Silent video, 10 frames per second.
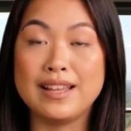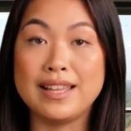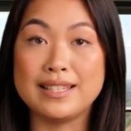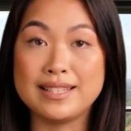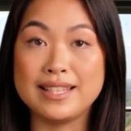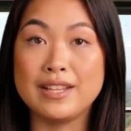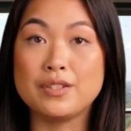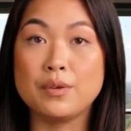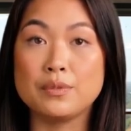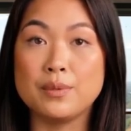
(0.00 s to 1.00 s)
is
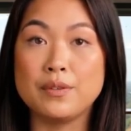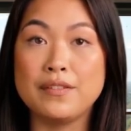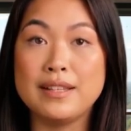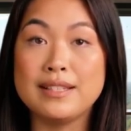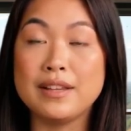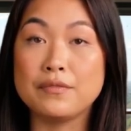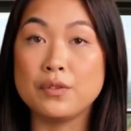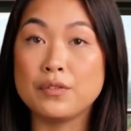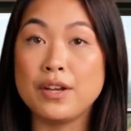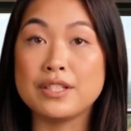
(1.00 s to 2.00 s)
essential to prevent the
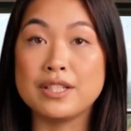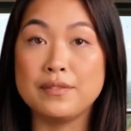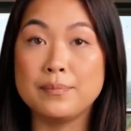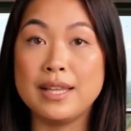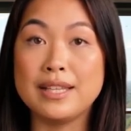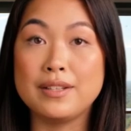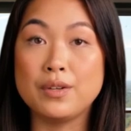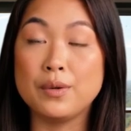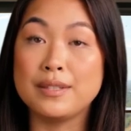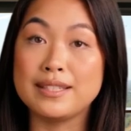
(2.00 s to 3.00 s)
infiltration of money
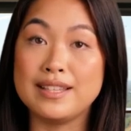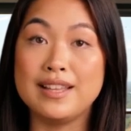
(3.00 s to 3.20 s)
mules,